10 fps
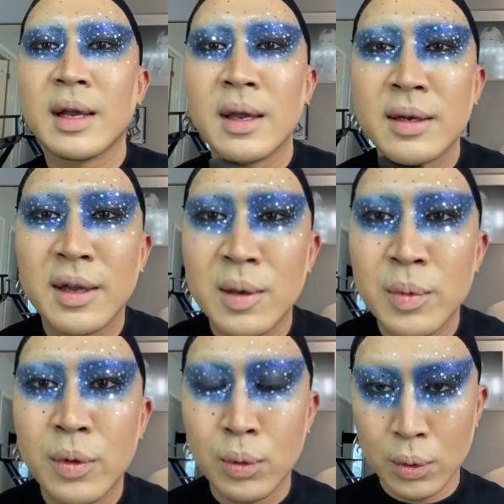And come
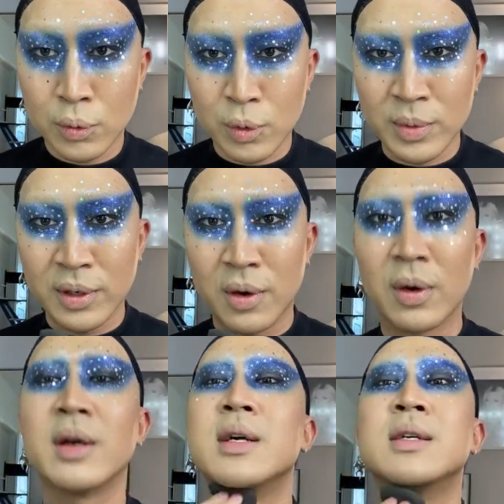through room
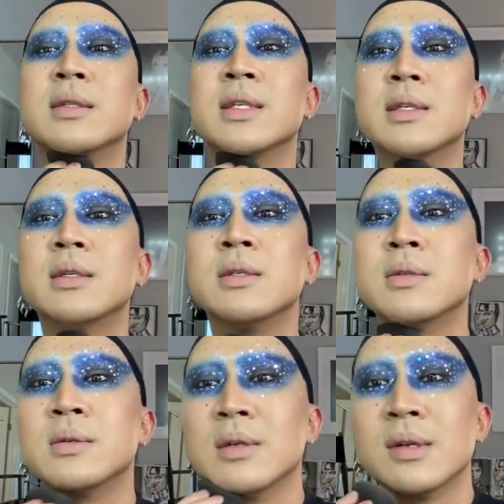decor. Oh, thank you.